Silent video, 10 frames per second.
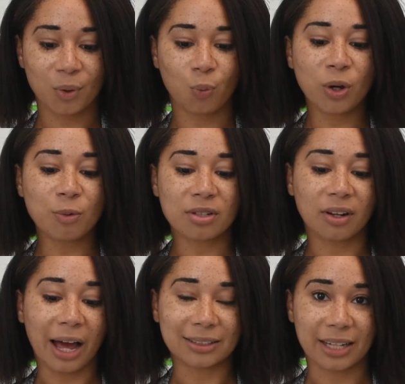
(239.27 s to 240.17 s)
When was the
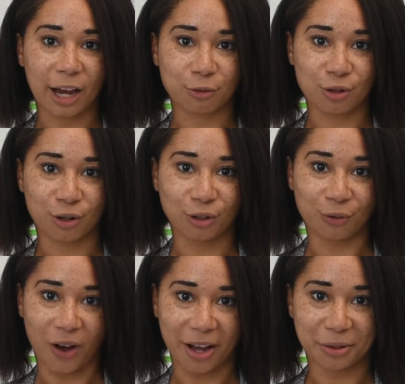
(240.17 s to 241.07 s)
last tax return you
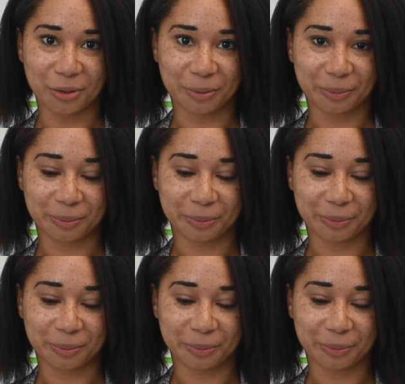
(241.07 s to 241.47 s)
filed?